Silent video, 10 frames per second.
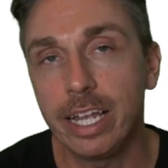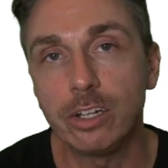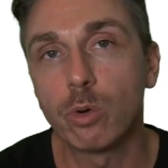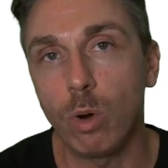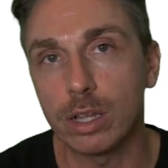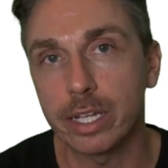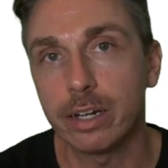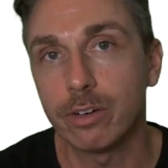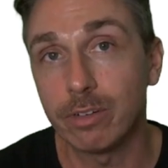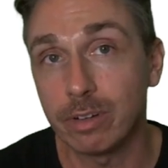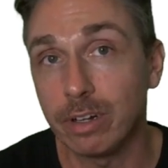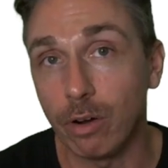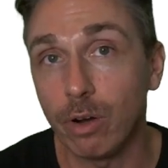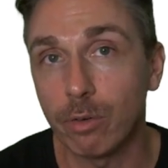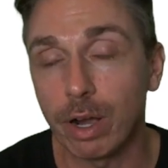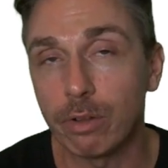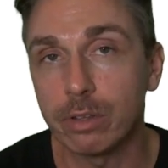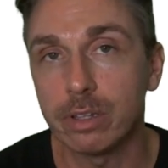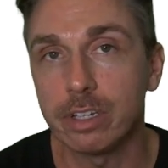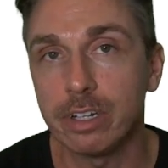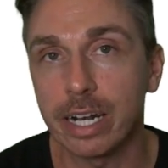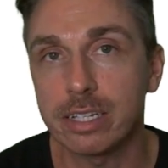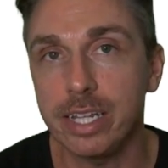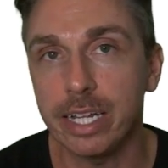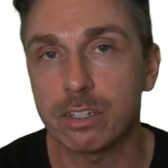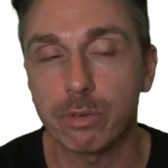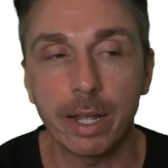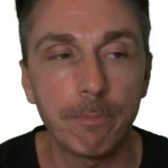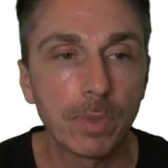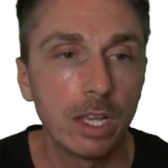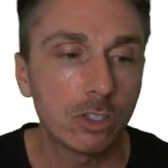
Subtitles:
in your wallet, around the United States, right?